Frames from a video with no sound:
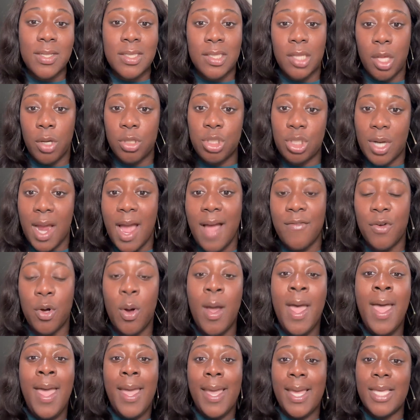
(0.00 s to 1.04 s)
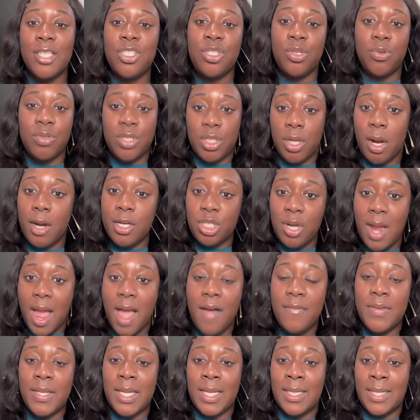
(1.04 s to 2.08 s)
slow travel is to start
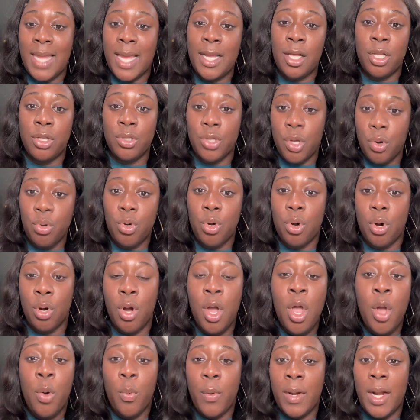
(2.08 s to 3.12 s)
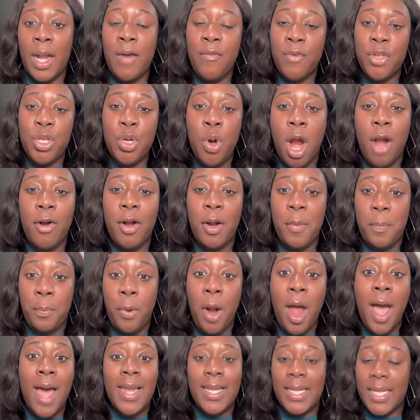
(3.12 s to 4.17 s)
traveling like a local. Whenever you are
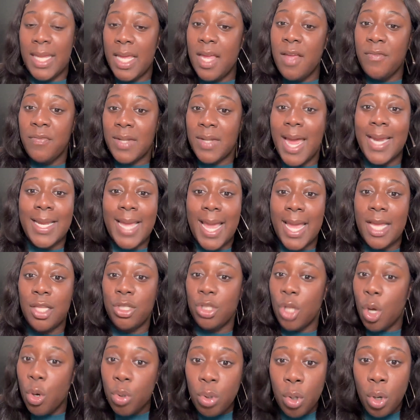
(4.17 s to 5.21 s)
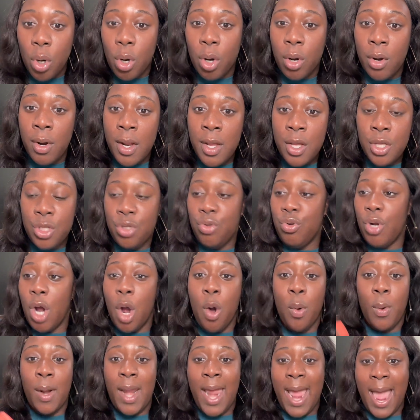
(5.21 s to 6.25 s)
abroad, live like a local. You
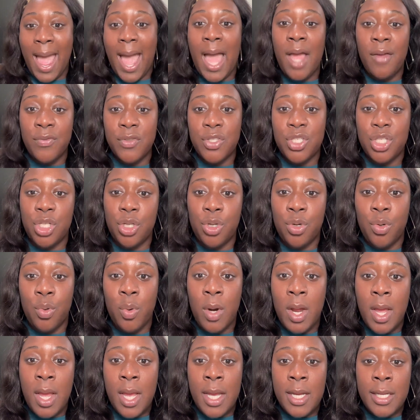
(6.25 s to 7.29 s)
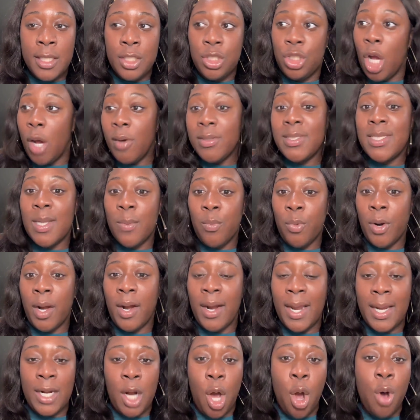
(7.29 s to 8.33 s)
don't have to go
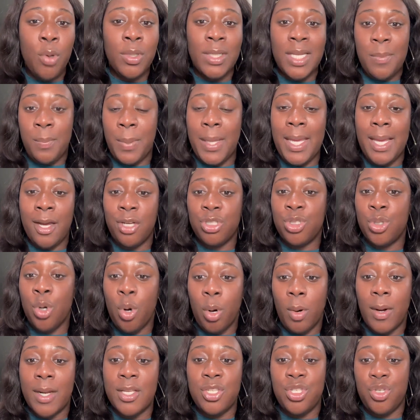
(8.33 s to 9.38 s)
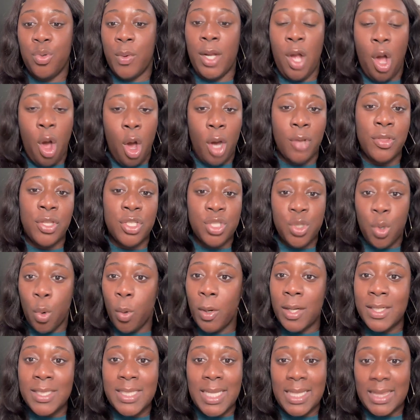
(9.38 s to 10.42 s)
somewhere and only be a tourist doing all the
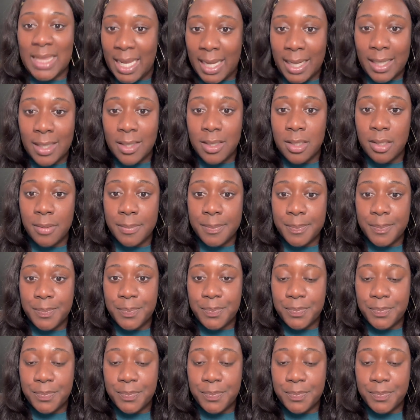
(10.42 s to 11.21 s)
touristy things.